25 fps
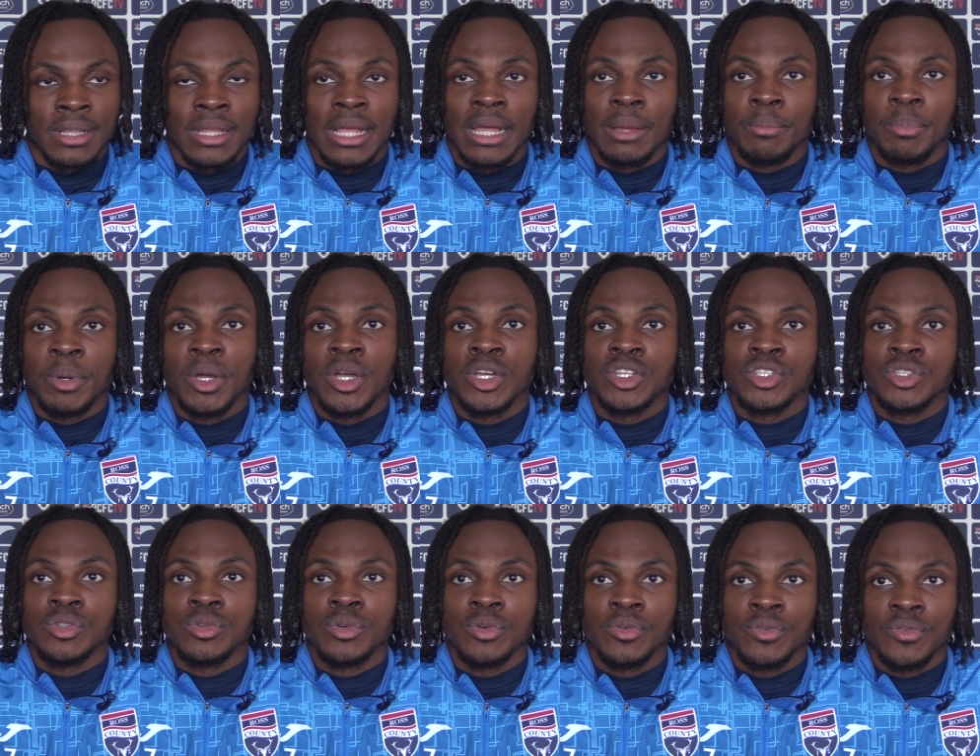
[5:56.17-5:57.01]
like
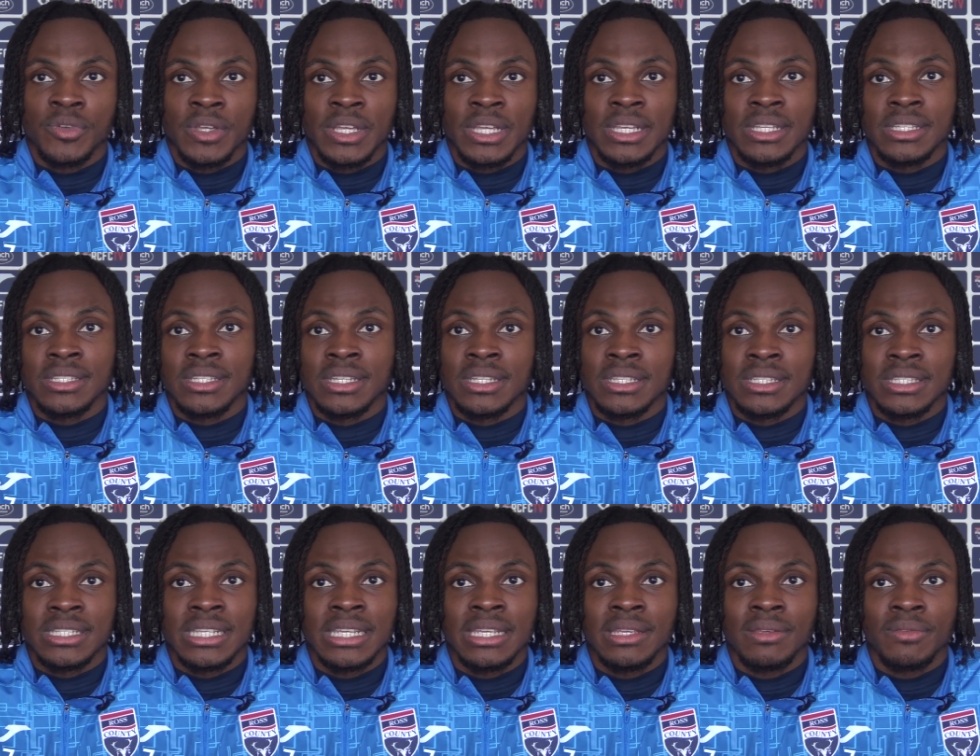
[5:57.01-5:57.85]
personal things
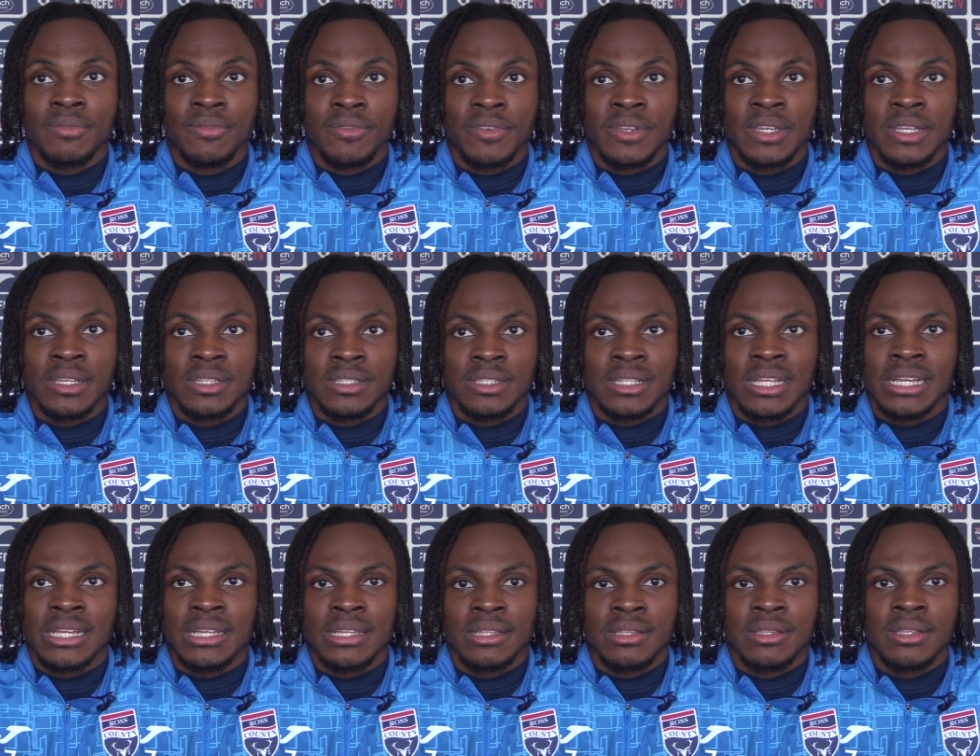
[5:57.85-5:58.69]
and team things.
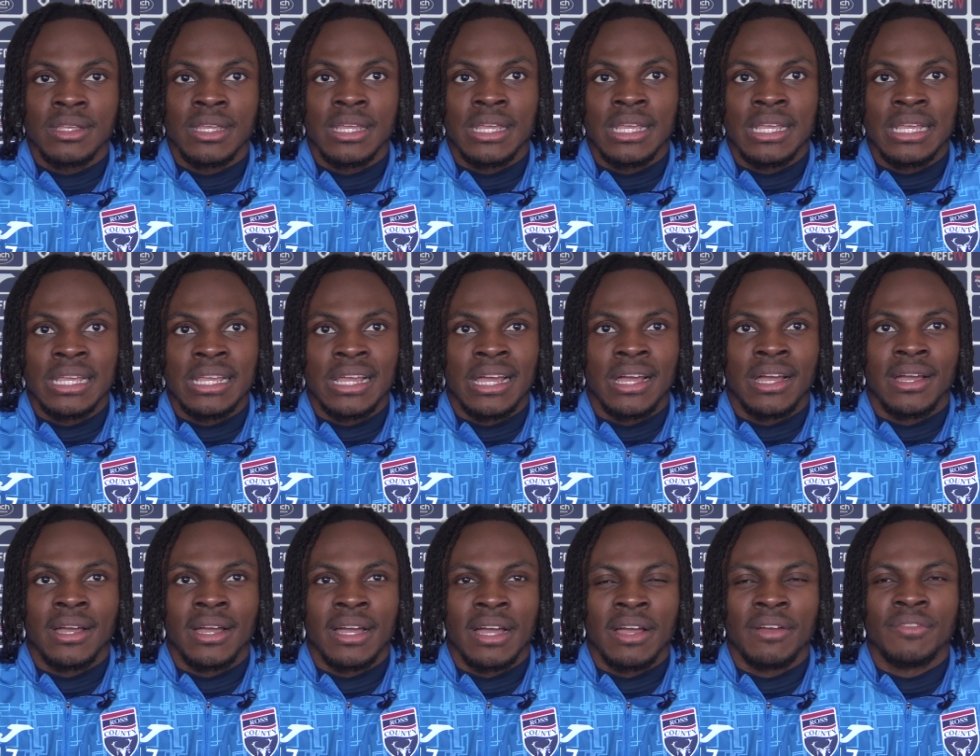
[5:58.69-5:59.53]
Like
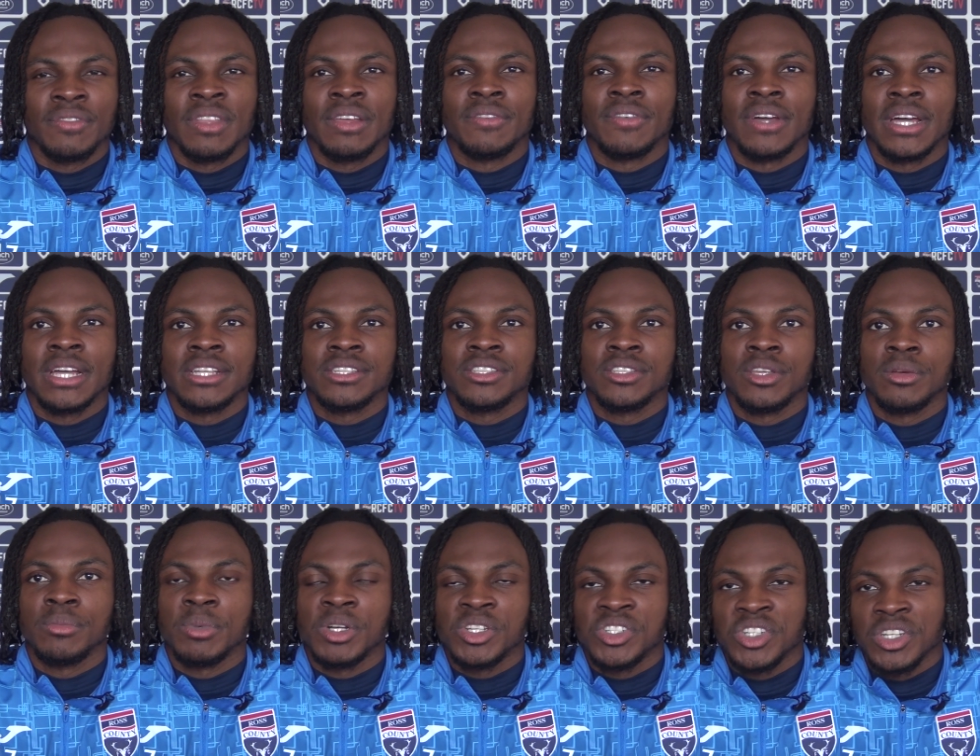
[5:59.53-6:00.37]
I've never had
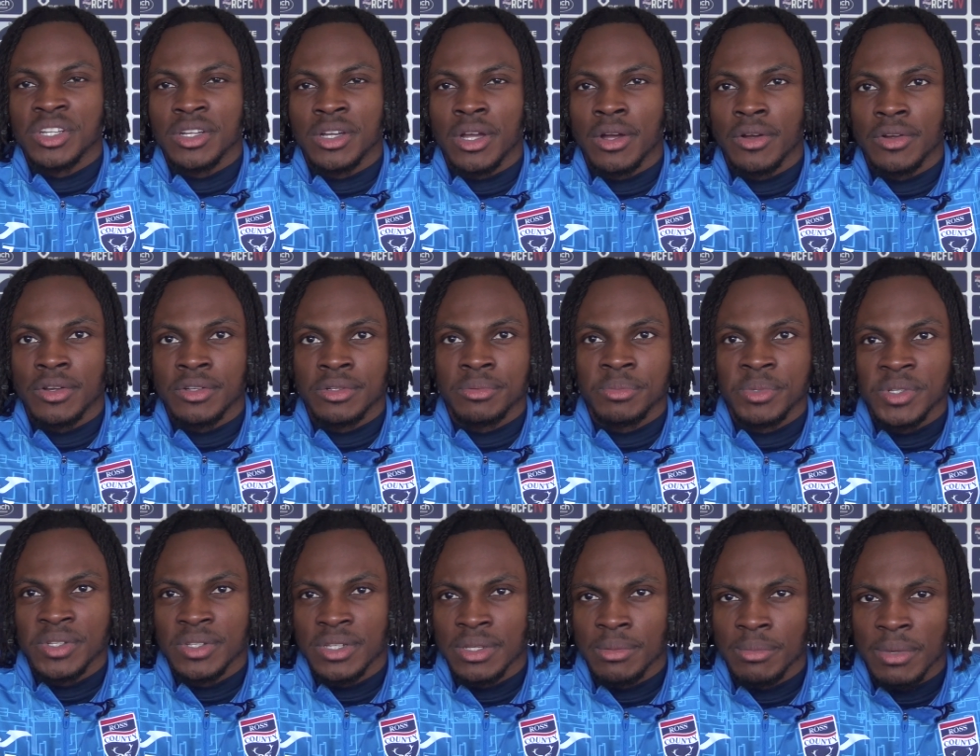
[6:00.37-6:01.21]
so much
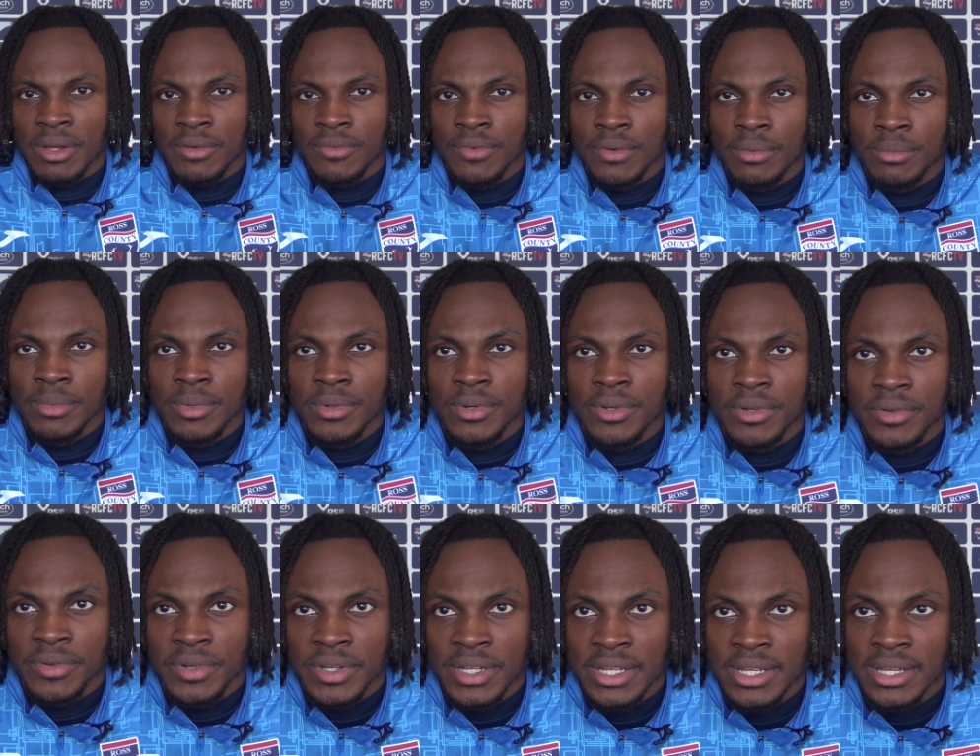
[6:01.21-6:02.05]
encouragement in my football
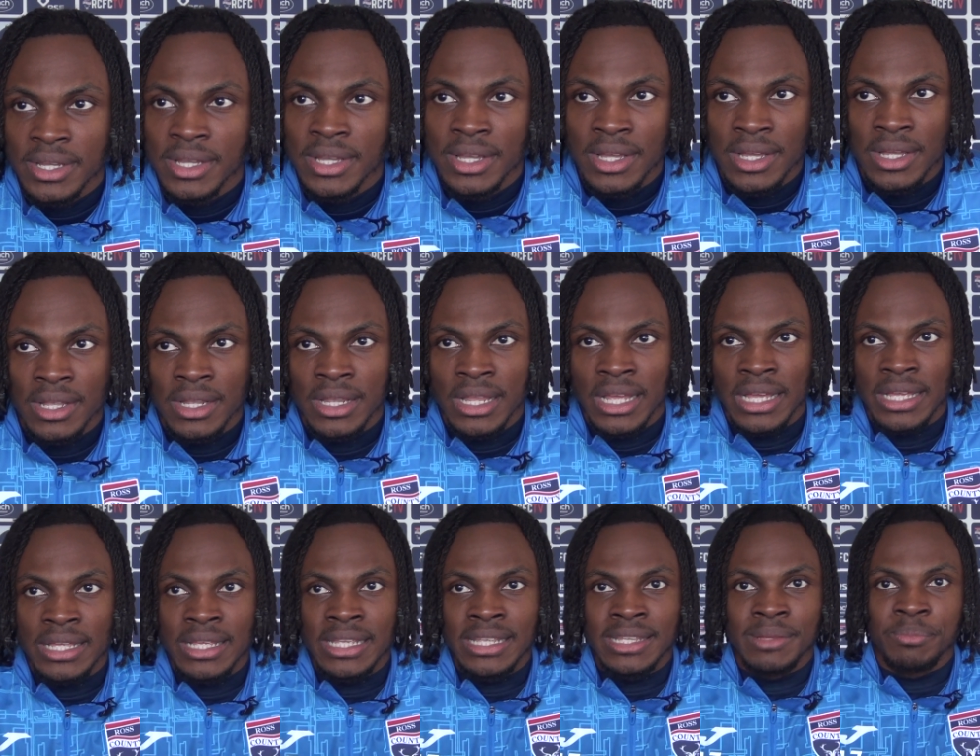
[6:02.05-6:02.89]
career.
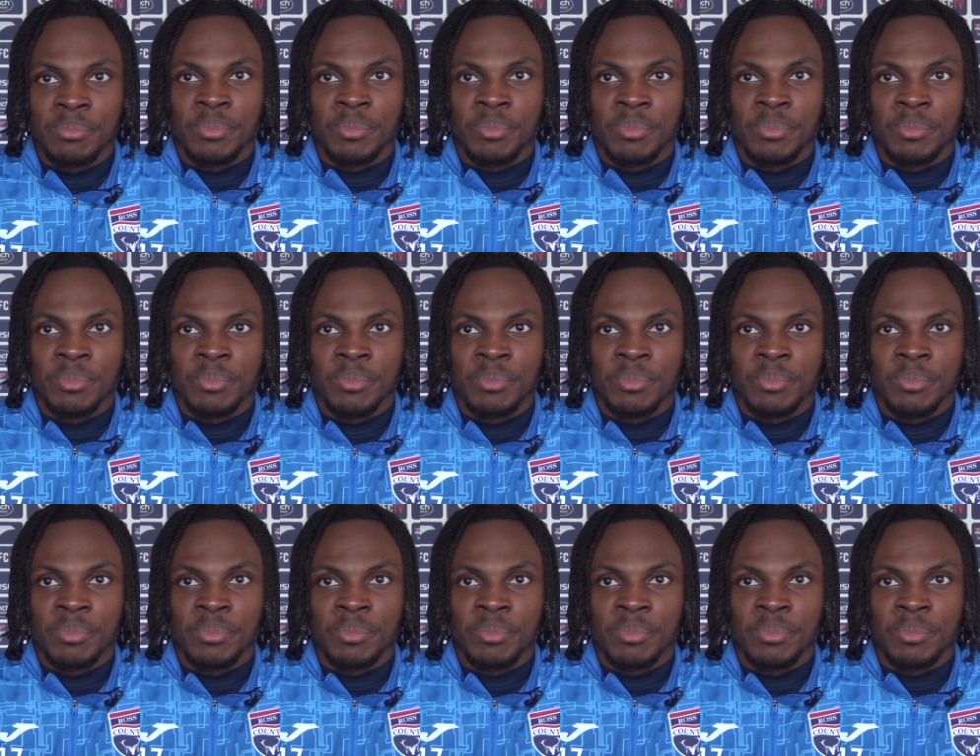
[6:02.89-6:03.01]
Like he,